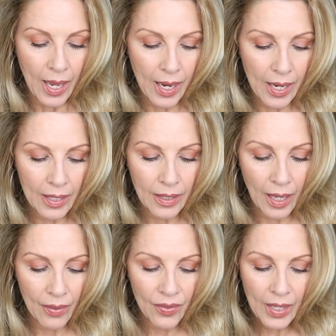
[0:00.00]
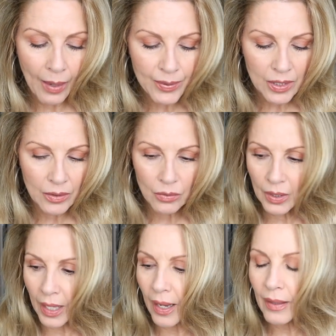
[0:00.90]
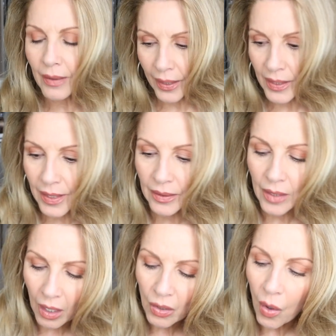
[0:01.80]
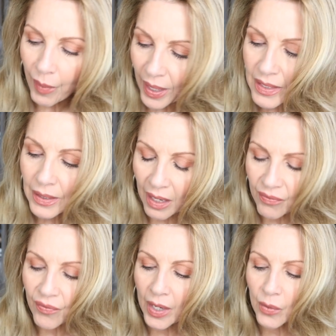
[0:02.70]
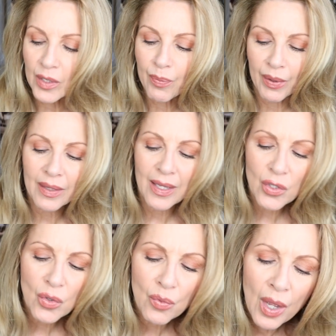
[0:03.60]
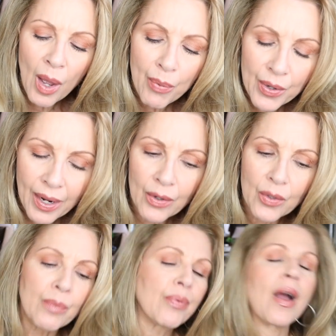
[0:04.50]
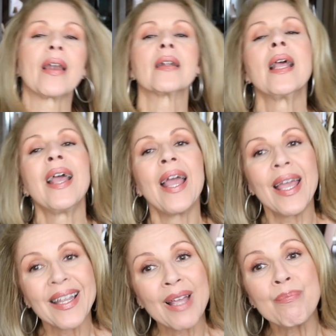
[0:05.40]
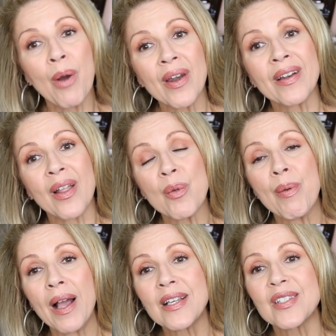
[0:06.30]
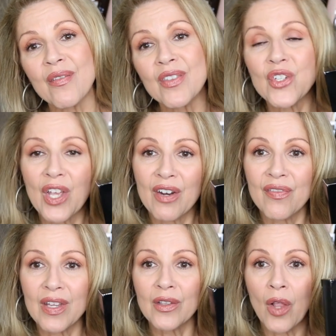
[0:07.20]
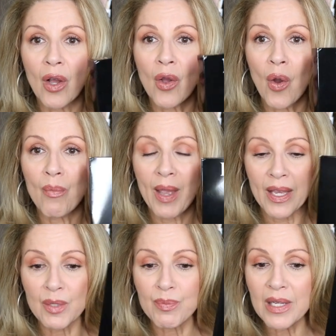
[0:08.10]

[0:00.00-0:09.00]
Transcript: And uh, the Absolute line, like I said, Lancôme has a lot of fragrance, but they do put out a good product. And I bought another box of the Genifique Lancôme masks